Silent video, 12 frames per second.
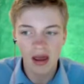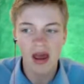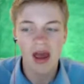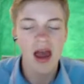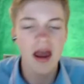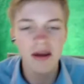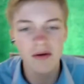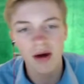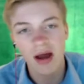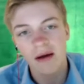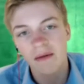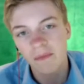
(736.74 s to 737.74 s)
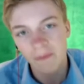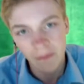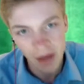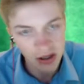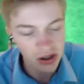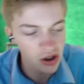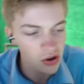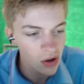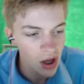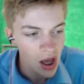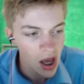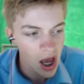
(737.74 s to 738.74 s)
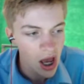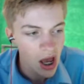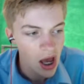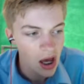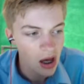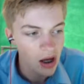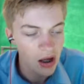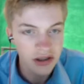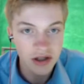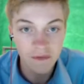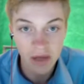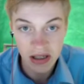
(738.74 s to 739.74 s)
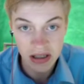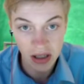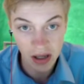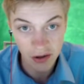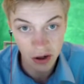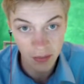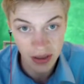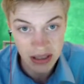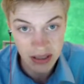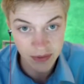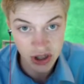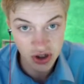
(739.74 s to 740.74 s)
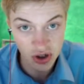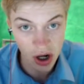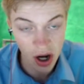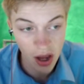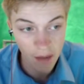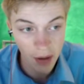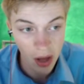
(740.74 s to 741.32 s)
Anyway, thank you. Don't forget to like, comment, subscribe.